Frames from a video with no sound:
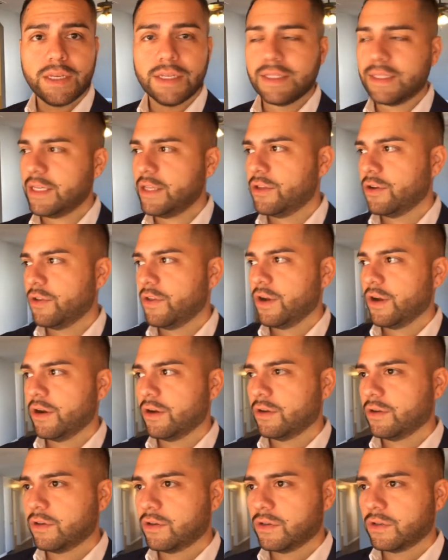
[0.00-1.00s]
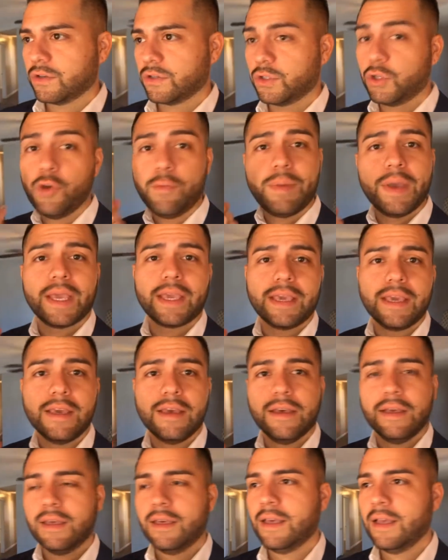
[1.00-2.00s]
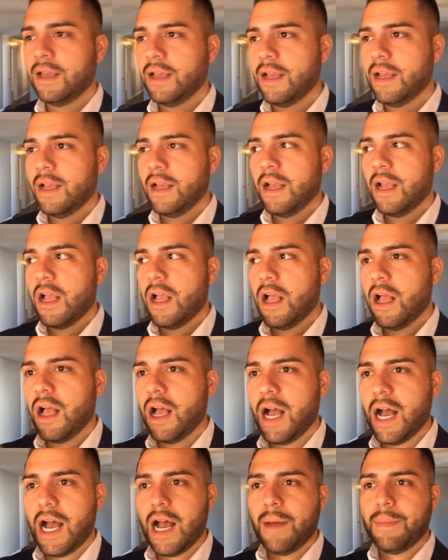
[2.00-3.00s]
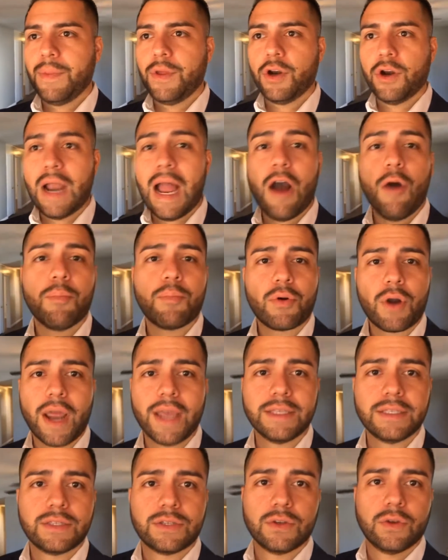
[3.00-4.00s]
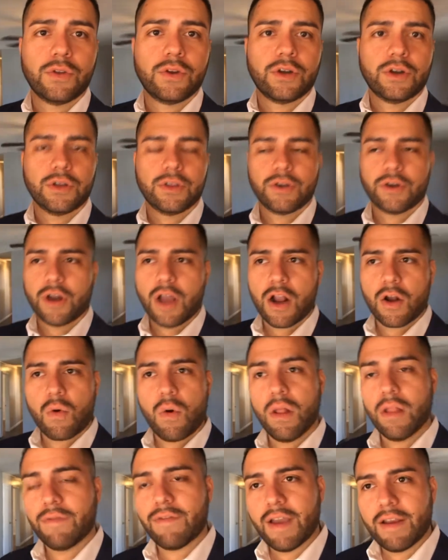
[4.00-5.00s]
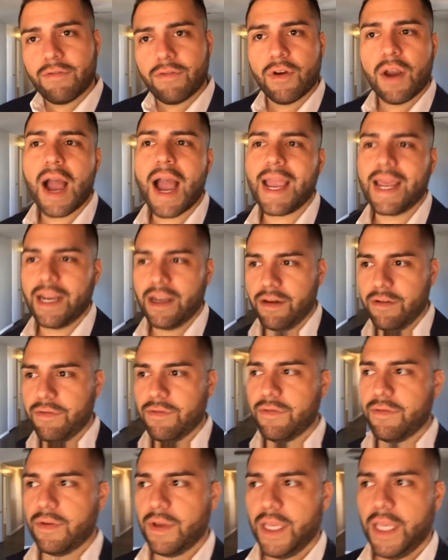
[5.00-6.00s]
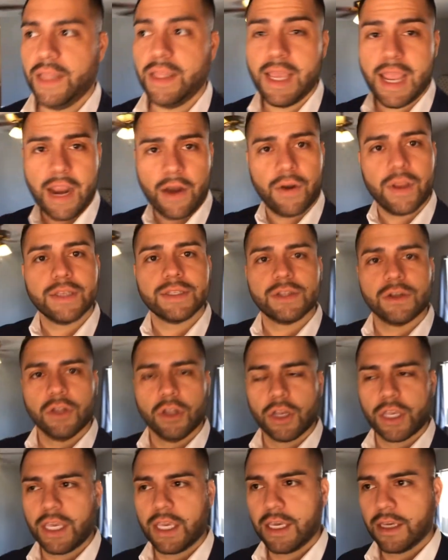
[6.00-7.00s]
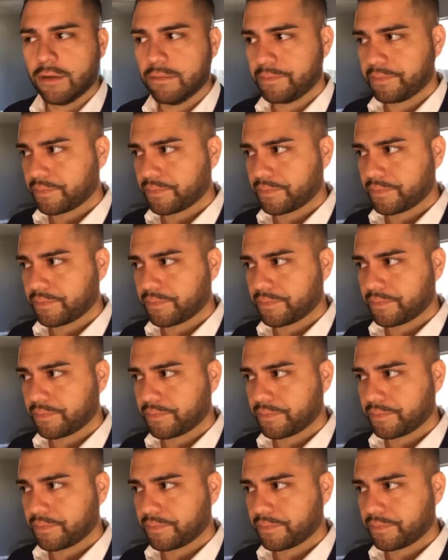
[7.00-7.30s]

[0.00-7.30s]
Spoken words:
It's either they're too picky, they're outpriced, so they're not qualified for high enough in the areas they're looking in,